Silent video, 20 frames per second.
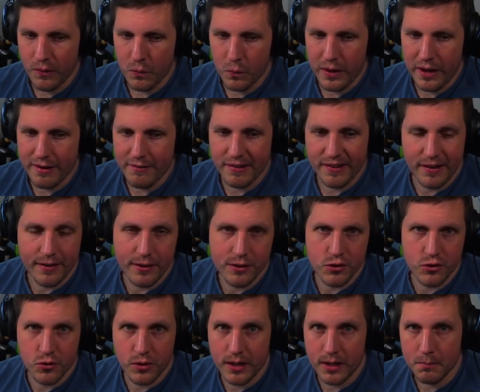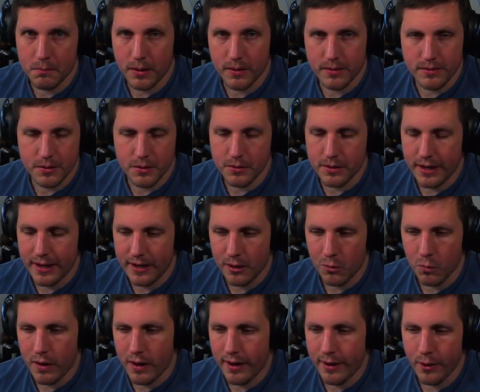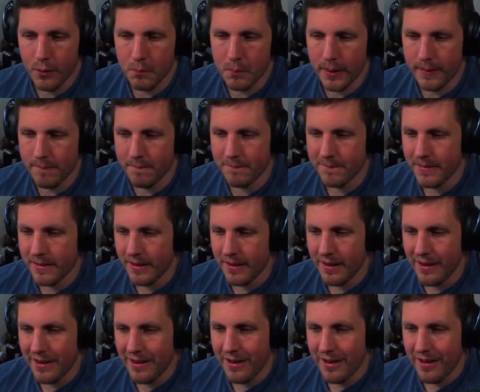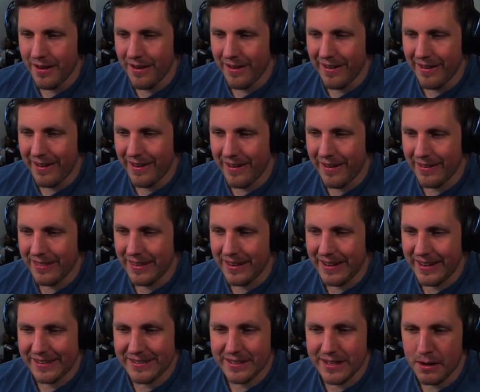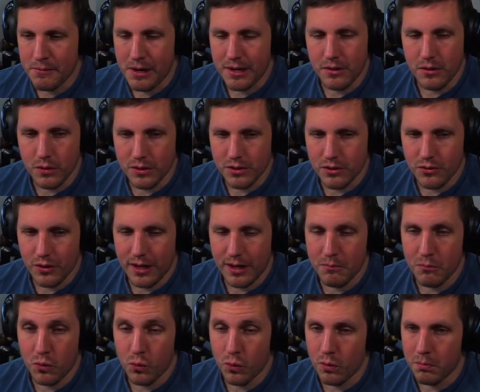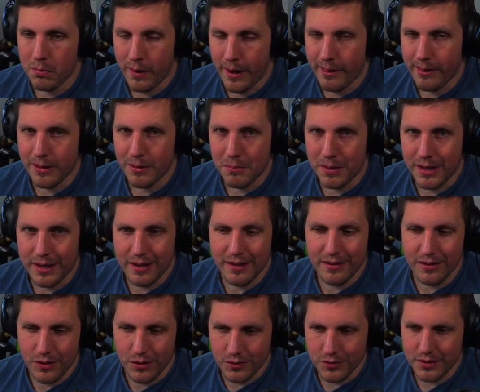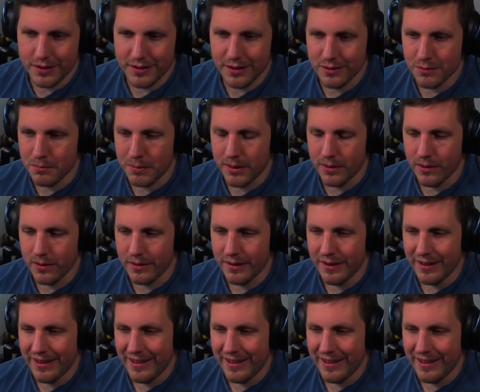We haven't done a stream on 2K in a while, but the next time I do a stream, we'll probably be using this build.